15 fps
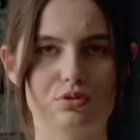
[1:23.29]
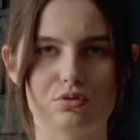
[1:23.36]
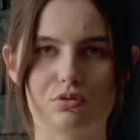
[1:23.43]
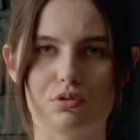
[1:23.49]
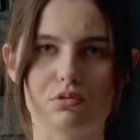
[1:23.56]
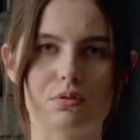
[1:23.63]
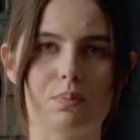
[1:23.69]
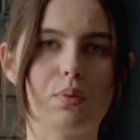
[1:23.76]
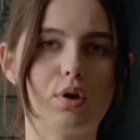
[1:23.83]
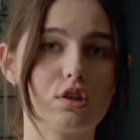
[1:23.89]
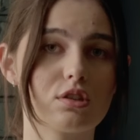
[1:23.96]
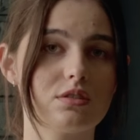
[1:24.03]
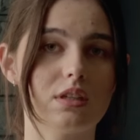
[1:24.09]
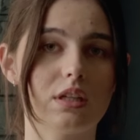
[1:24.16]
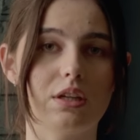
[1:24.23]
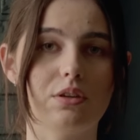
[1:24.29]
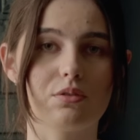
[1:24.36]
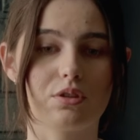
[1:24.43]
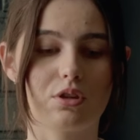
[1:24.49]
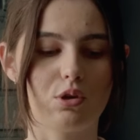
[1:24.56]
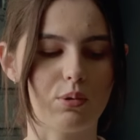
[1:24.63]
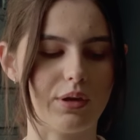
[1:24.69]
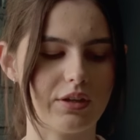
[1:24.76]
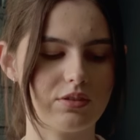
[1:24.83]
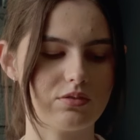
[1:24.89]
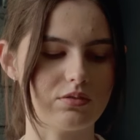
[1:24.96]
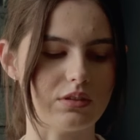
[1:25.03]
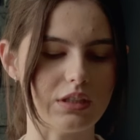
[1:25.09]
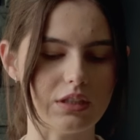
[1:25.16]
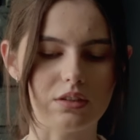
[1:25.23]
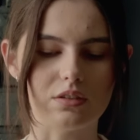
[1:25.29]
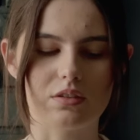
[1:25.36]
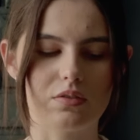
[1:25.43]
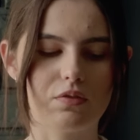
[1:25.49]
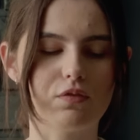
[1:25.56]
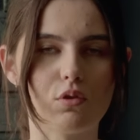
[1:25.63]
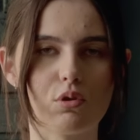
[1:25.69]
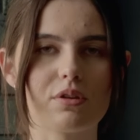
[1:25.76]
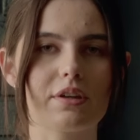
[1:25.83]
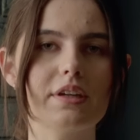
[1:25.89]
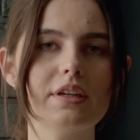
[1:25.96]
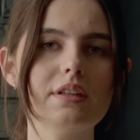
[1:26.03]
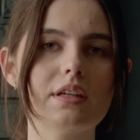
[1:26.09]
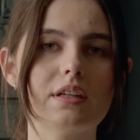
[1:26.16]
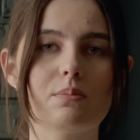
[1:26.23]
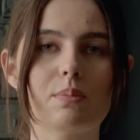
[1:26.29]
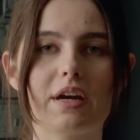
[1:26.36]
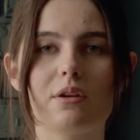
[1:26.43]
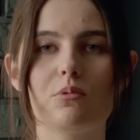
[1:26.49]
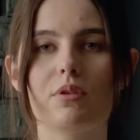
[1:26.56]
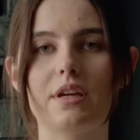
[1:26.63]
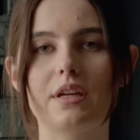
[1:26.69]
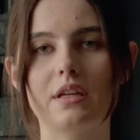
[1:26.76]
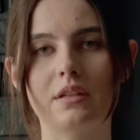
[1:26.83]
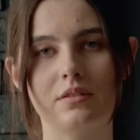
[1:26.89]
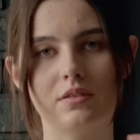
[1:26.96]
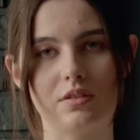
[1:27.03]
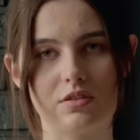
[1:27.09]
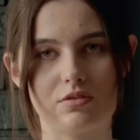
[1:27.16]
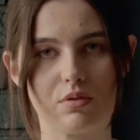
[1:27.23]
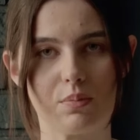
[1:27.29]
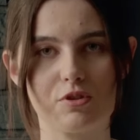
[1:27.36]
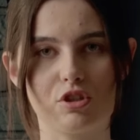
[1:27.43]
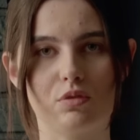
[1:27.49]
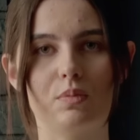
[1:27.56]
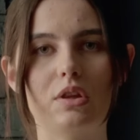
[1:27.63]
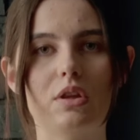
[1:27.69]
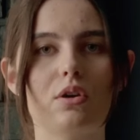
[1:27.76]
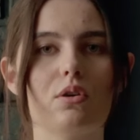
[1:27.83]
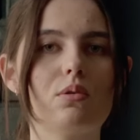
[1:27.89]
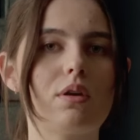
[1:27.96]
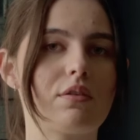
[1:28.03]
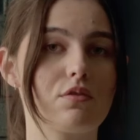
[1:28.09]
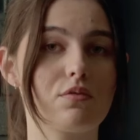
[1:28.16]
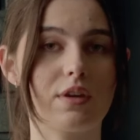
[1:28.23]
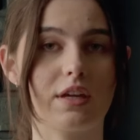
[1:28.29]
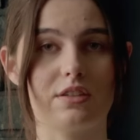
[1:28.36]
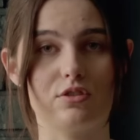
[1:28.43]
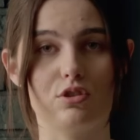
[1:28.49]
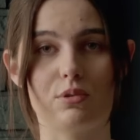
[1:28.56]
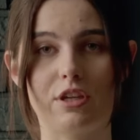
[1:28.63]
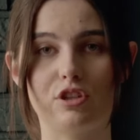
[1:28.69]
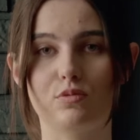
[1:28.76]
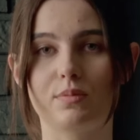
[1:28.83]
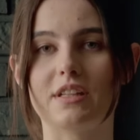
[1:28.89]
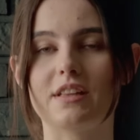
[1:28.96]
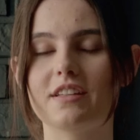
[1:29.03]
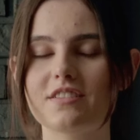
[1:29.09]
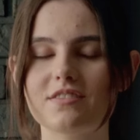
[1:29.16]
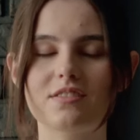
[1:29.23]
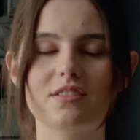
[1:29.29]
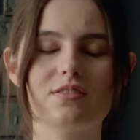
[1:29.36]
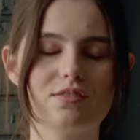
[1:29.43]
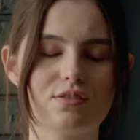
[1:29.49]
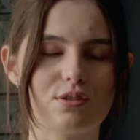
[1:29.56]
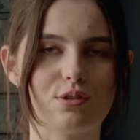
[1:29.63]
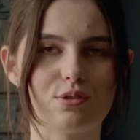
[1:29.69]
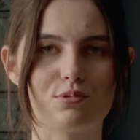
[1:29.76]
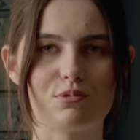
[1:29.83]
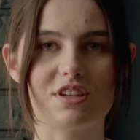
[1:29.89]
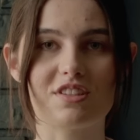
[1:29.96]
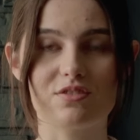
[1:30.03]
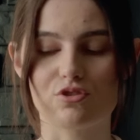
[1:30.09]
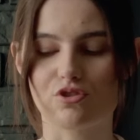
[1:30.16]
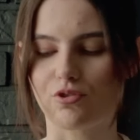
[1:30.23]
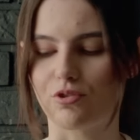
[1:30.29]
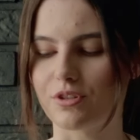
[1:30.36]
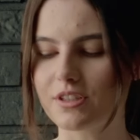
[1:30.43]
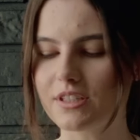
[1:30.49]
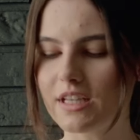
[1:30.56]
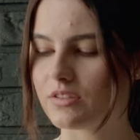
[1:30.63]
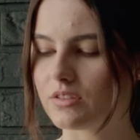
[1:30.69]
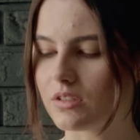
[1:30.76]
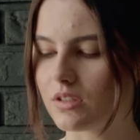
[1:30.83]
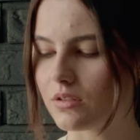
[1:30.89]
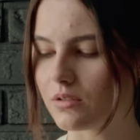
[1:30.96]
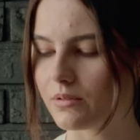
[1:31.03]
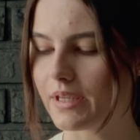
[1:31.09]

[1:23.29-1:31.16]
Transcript: you to all the parts that you're going to need for it. And by the way, in the description below, everything is going to be listed, so rest assured. So